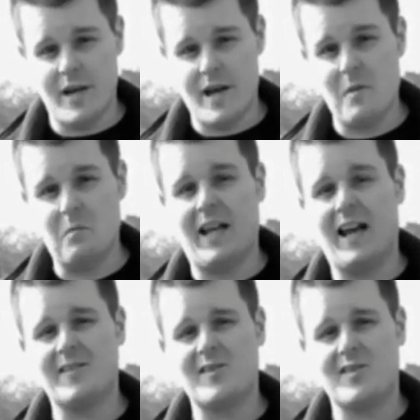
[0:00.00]
the
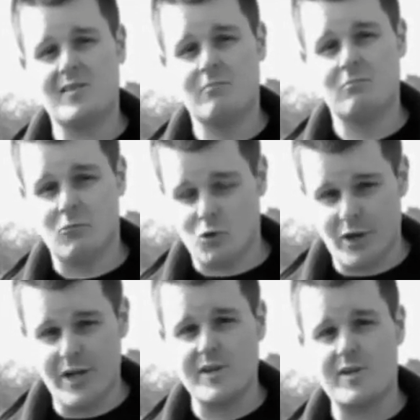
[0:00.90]
plants,
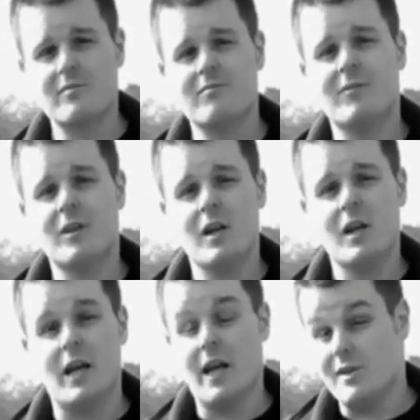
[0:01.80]
trees,
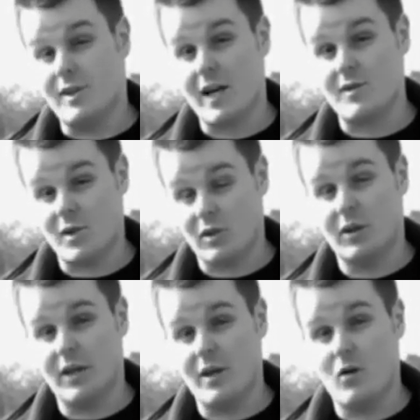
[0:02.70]
is that
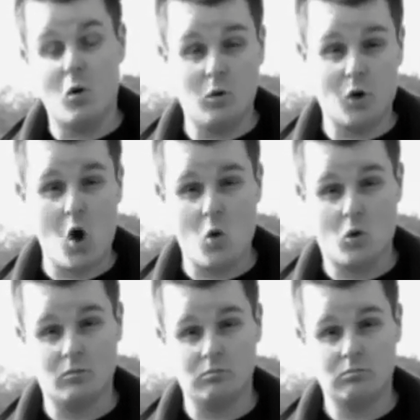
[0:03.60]
suddenly all
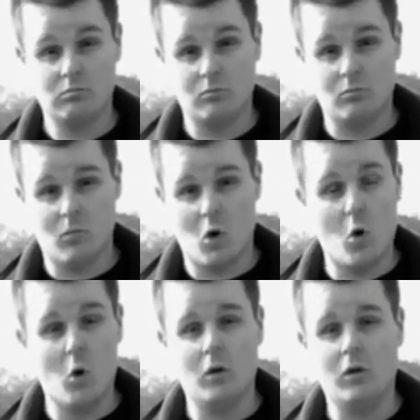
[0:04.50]
wrong?
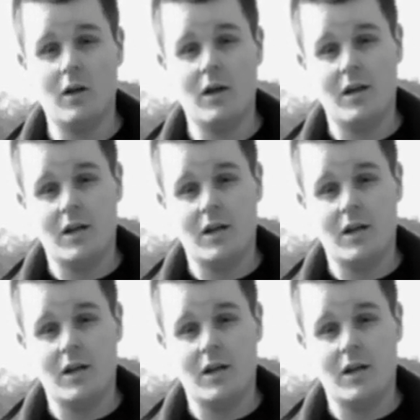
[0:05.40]
All,